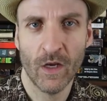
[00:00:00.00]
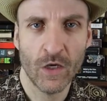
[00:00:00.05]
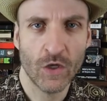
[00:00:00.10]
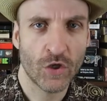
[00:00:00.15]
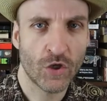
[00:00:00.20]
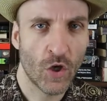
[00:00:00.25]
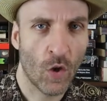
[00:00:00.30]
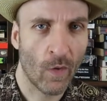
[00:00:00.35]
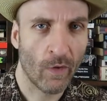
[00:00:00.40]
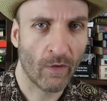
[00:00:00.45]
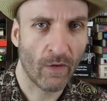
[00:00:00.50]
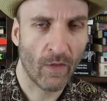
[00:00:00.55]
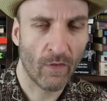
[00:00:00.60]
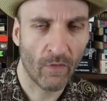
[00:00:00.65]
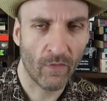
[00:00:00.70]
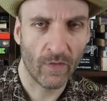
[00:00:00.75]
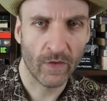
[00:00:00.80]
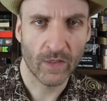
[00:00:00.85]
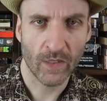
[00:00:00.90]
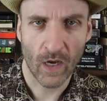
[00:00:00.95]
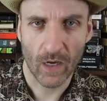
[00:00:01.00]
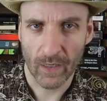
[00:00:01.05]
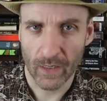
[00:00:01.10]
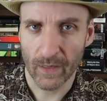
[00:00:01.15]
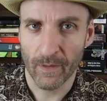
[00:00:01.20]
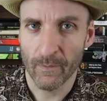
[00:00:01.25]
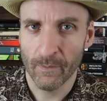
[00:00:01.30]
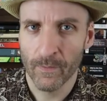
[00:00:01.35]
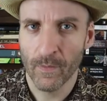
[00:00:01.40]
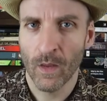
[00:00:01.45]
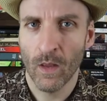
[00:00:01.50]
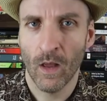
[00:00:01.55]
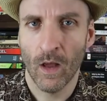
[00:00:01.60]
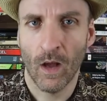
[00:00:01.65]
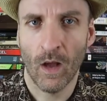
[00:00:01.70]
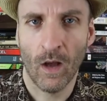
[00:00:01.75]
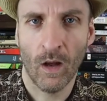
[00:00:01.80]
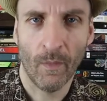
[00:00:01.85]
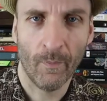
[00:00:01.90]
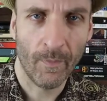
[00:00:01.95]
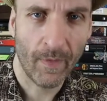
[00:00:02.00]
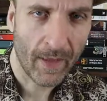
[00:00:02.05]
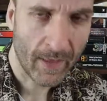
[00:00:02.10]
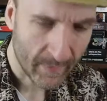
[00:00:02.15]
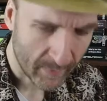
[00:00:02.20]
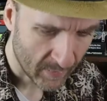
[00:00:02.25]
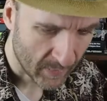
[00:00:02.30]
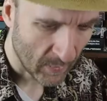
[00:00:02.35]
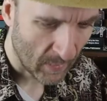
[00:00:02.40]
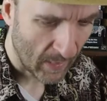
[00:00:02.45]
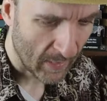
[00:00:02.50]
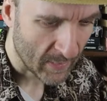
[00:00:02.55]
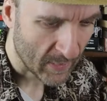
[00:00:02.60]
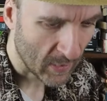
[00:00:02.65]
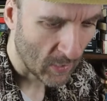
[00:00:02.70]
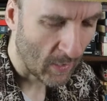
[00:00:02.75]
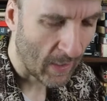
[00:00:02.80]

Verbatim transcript: showing rather than talking. And so I